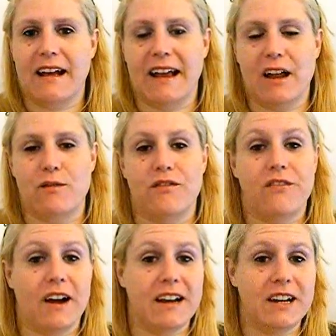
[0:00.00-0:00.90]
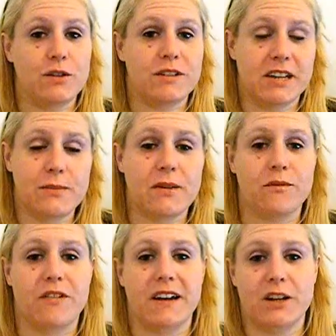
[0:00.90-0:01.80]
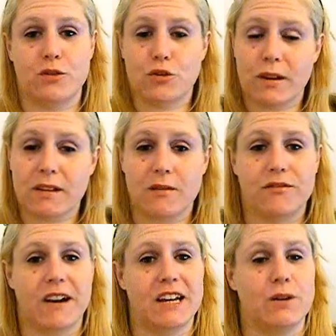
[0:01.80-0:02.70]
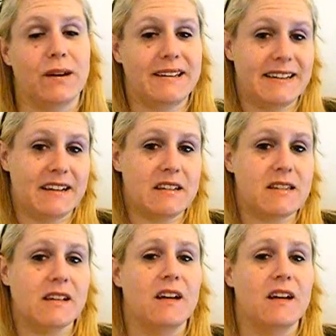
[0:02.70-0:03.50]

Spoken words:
I am finding new tips. I'm finding new tricks. I'm finding new ideas.